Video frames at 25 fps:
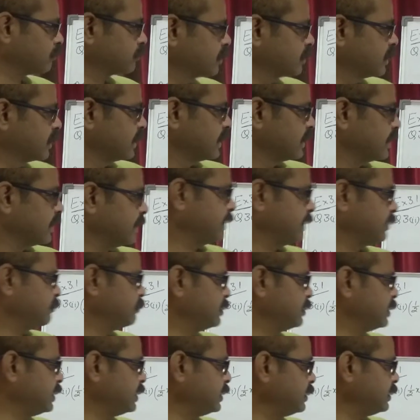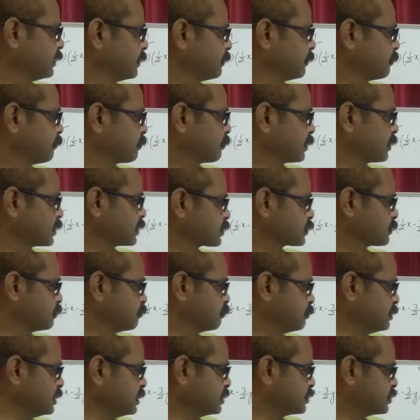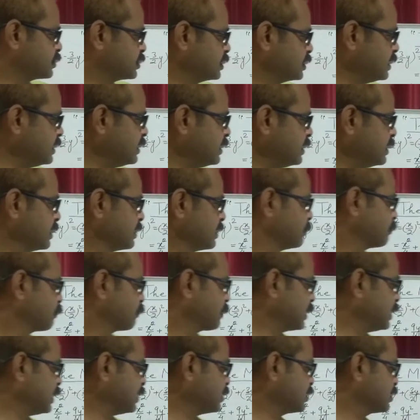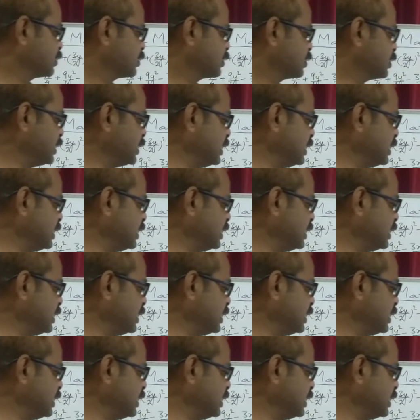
of ab plus bc plus